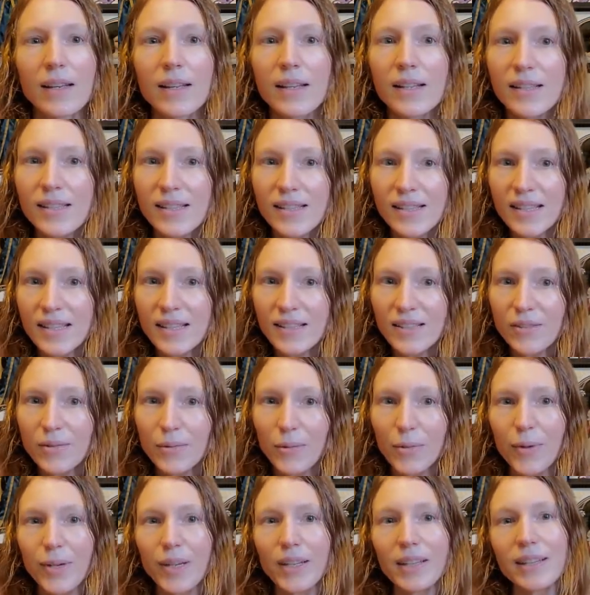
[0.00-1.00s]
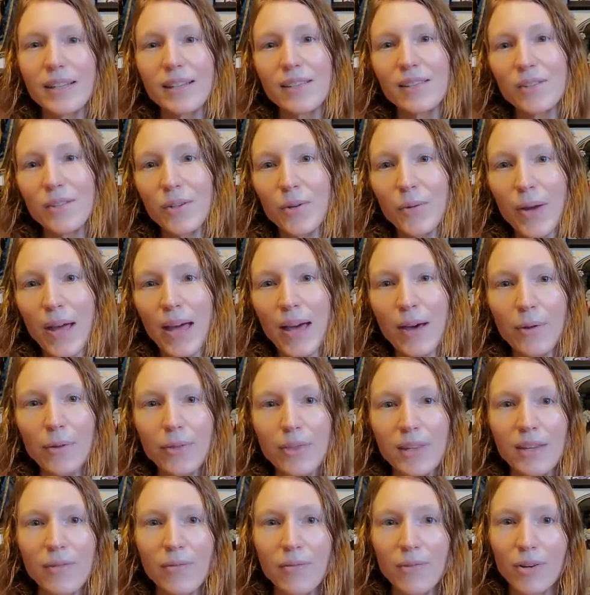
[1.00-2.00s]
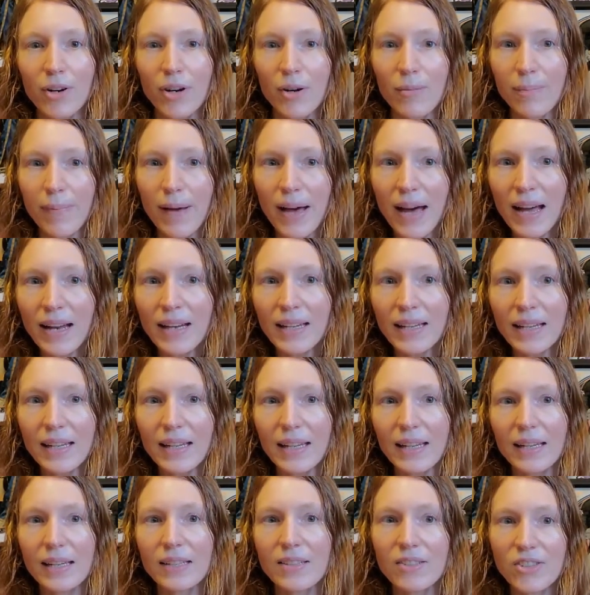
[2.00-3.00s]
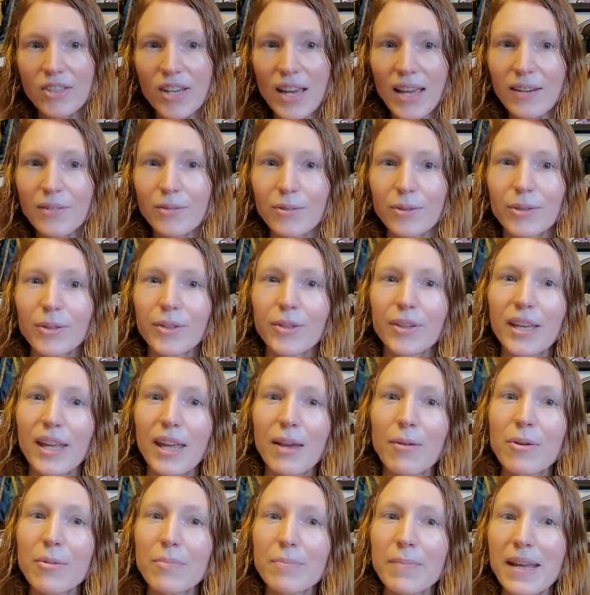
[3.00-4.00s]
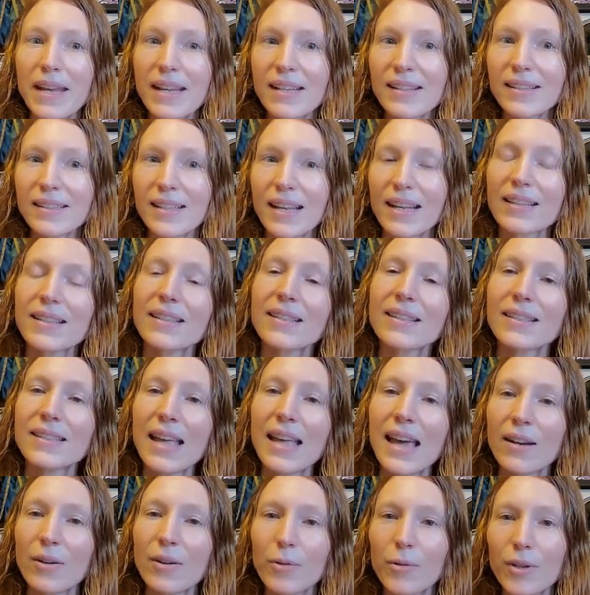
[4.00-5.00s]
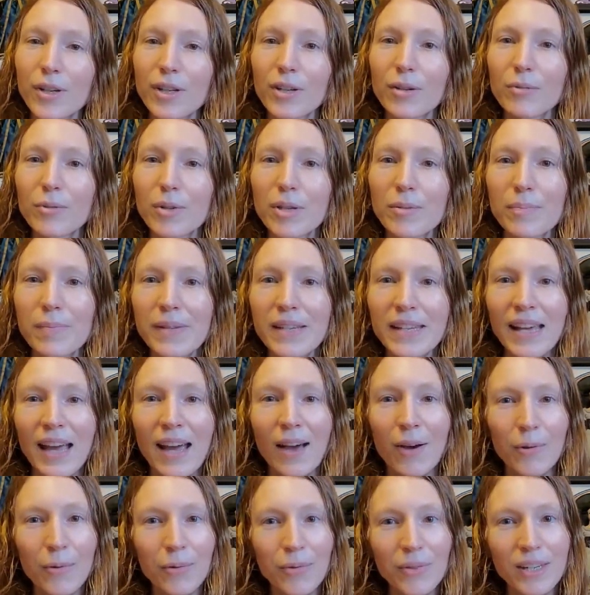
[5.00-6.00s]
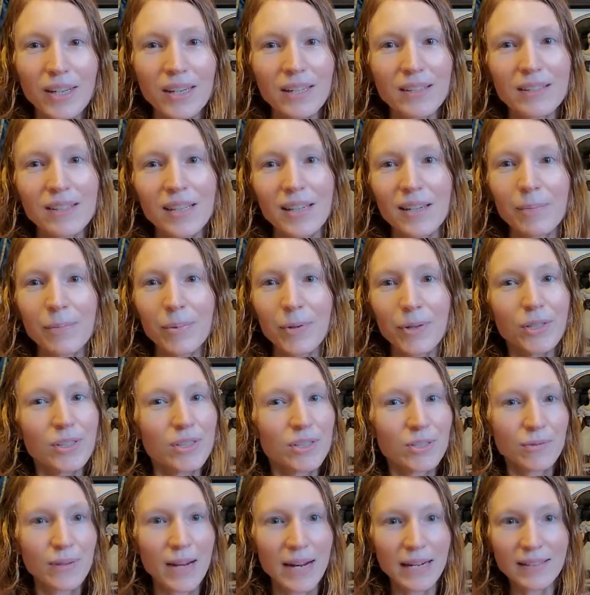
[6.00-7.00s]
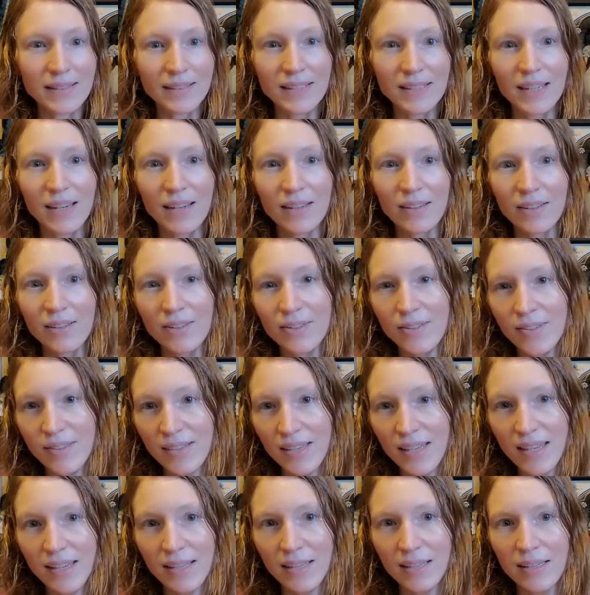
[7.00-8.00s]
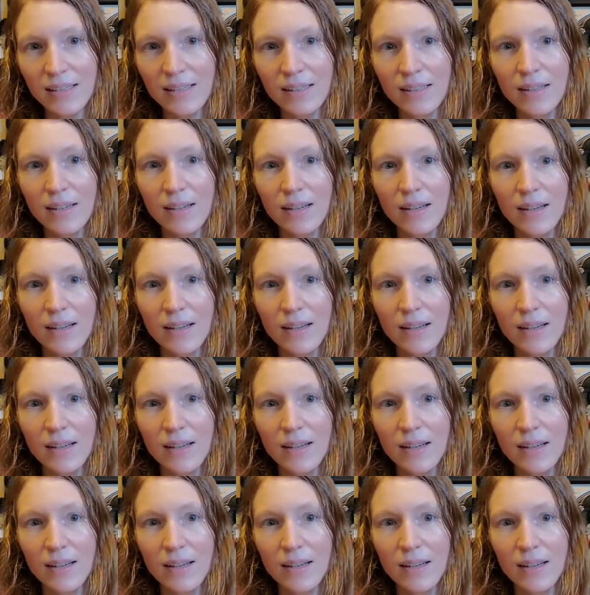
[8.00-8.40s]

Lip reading: Since oil is so healthy for our body in general, it would make sense that oil would be healthy to put directly on our skin.